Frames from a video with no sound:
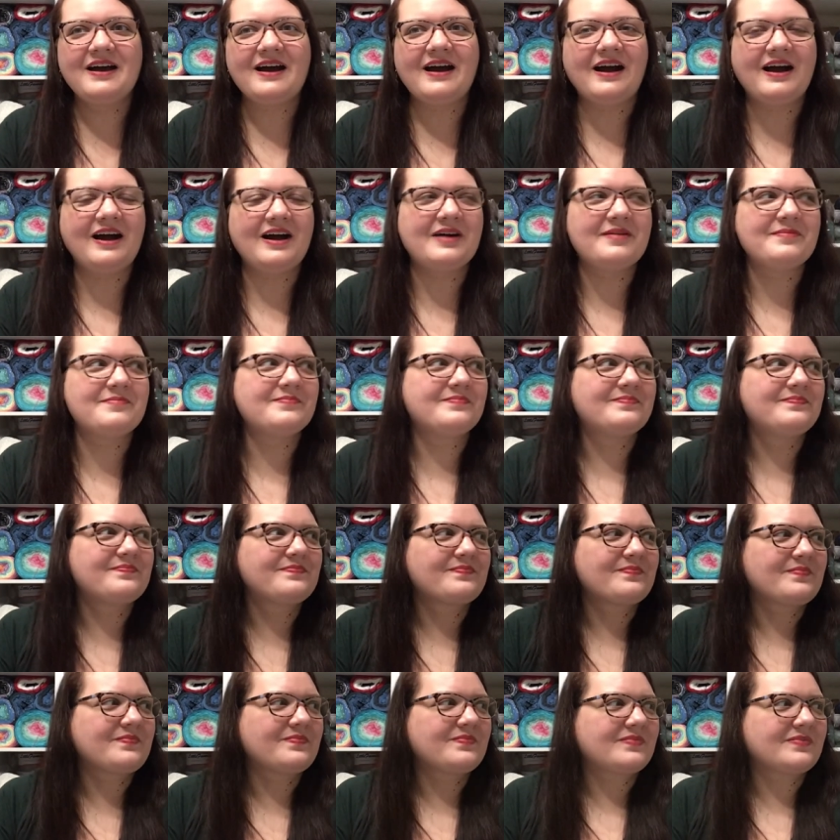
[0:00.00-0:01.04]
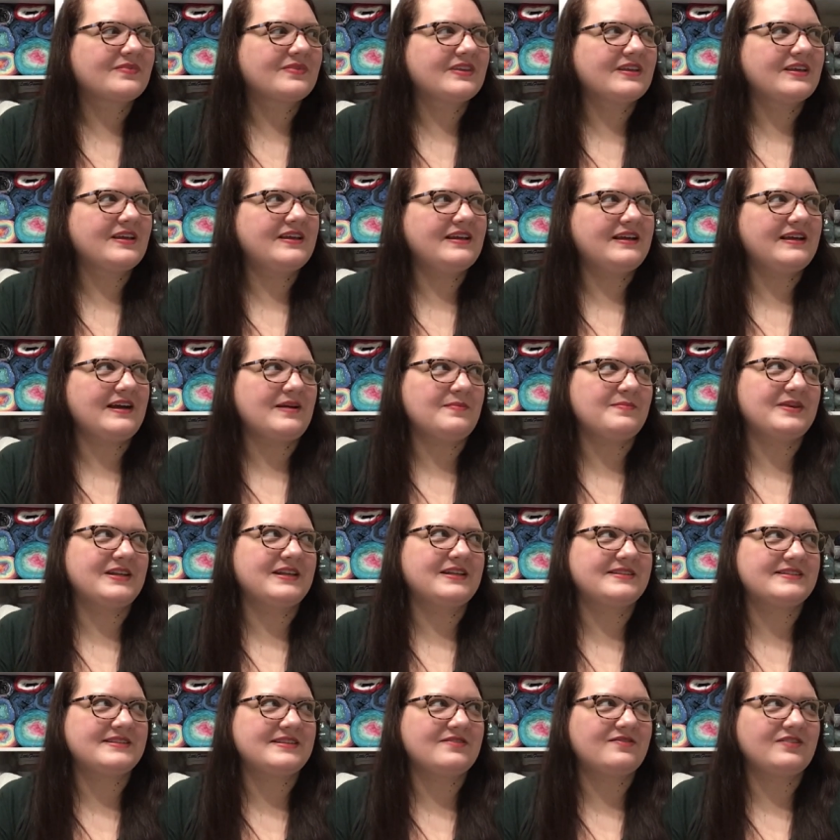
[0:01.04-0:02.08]
Um, I mean,
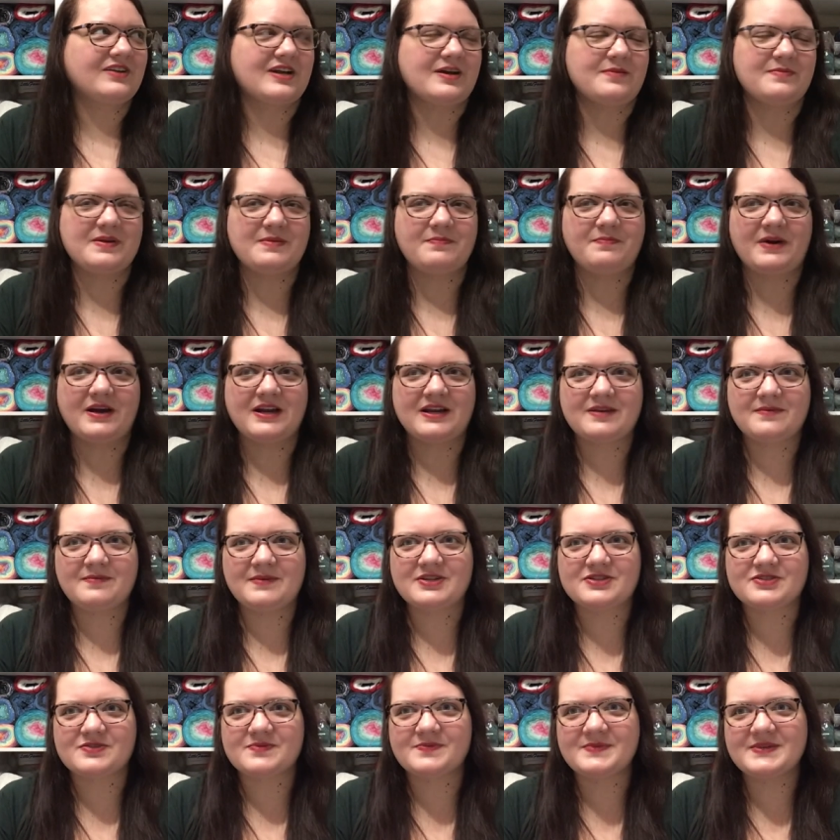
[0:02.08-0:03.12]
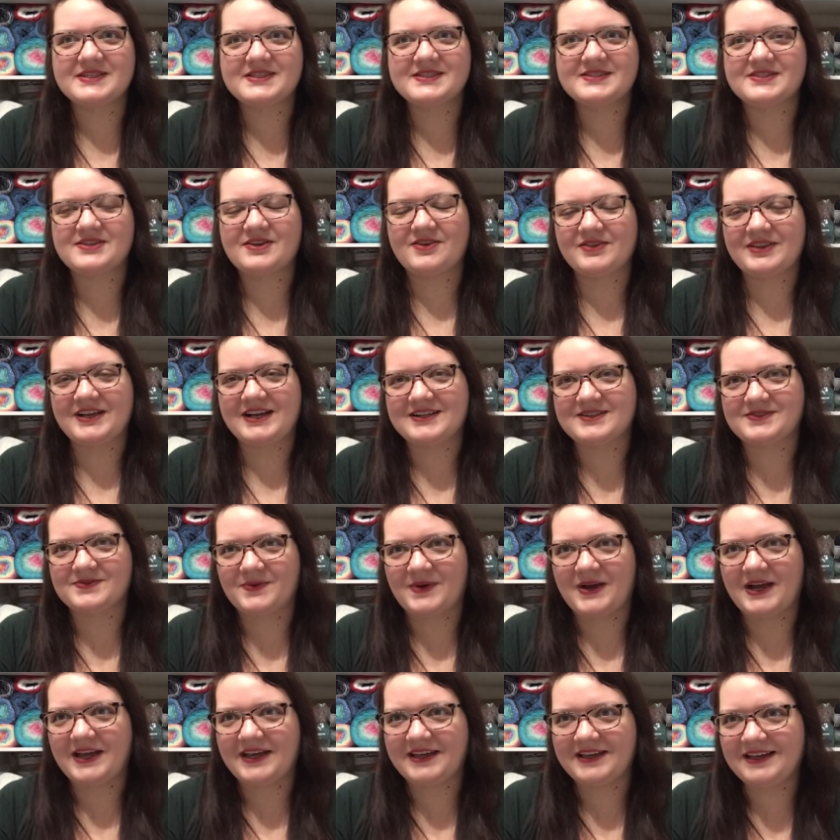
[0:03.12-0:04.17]
it's even got my body measurements, so that's
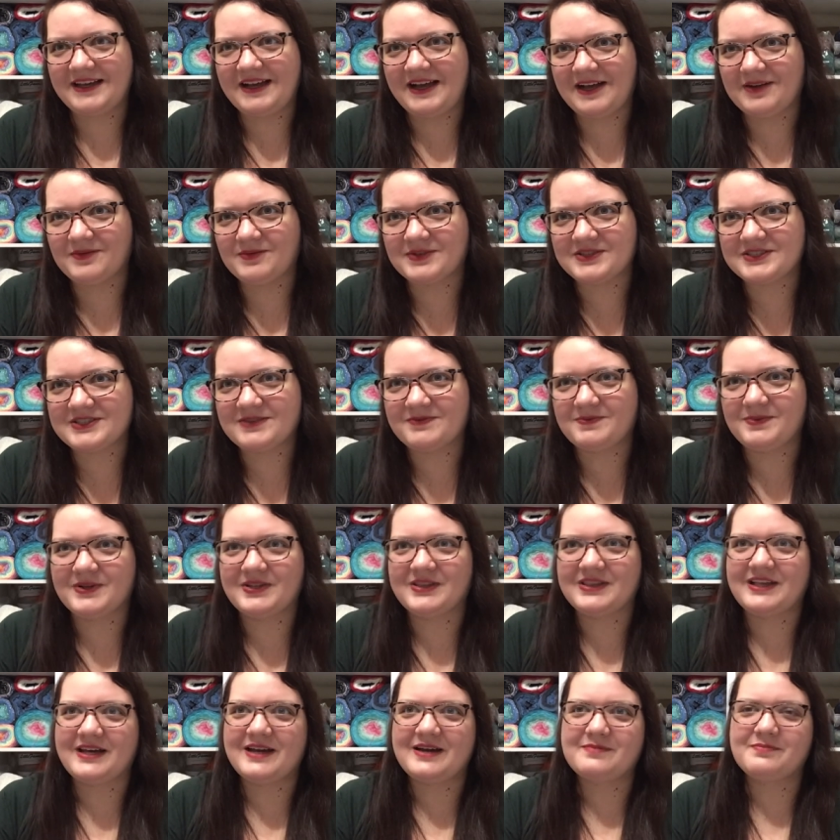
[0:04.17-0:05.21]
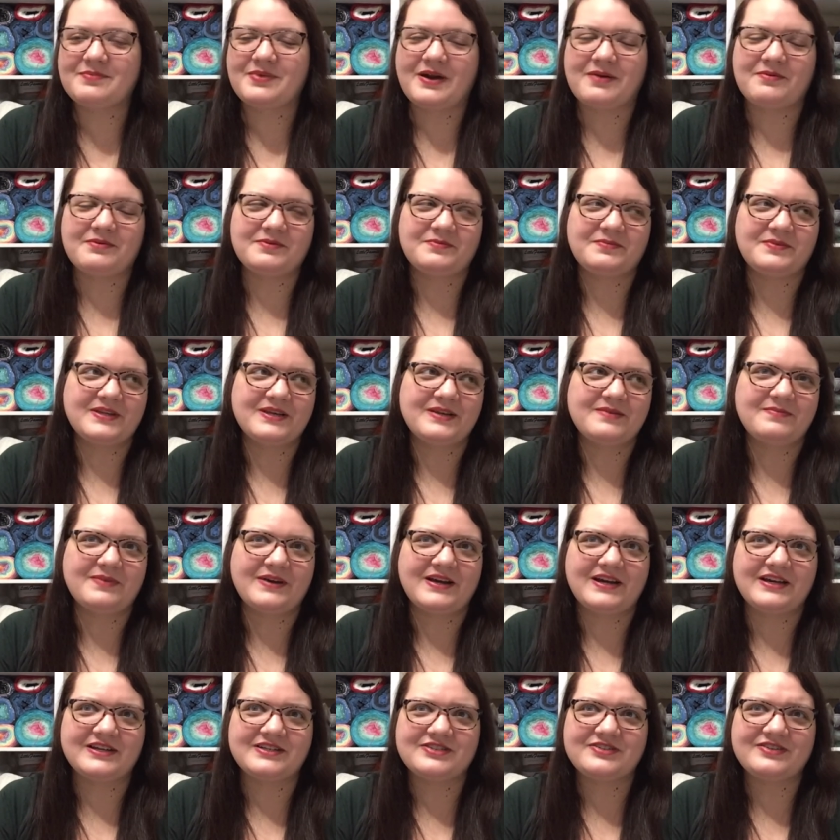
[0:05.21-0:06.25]
why I want to put that probably
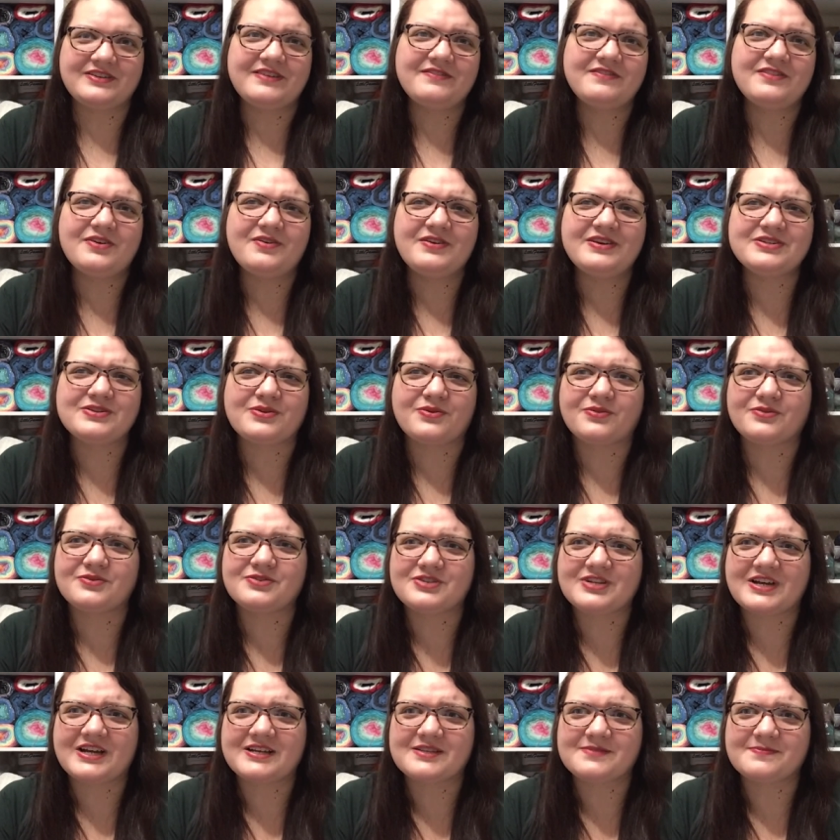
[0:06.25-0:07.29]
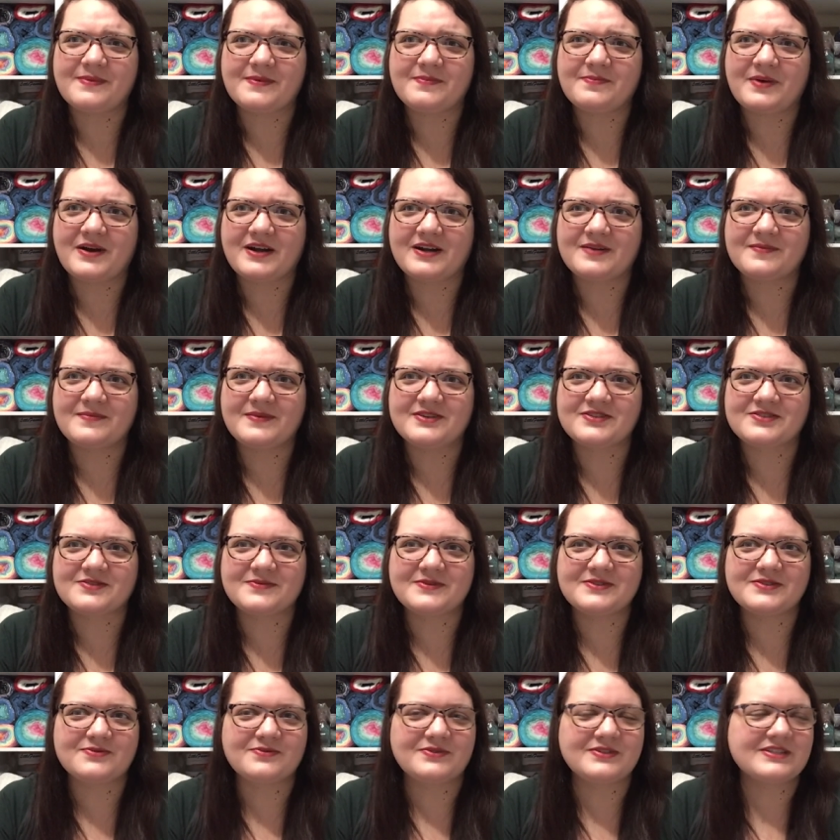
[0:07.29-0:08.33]
behind you, even though I told you guys my body
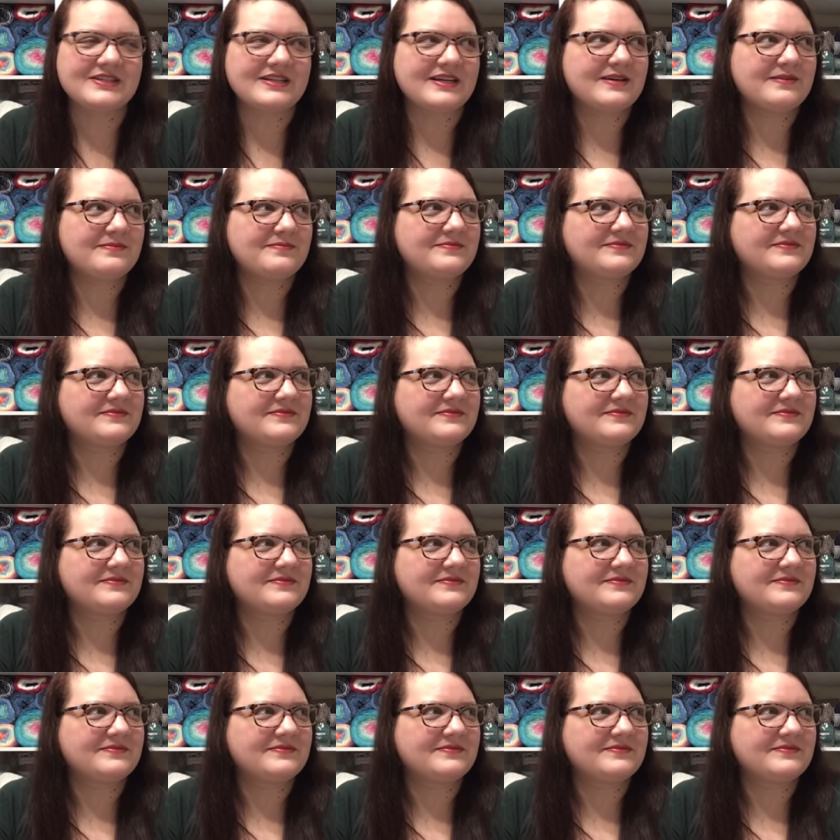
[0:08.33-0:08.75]
measurements one time.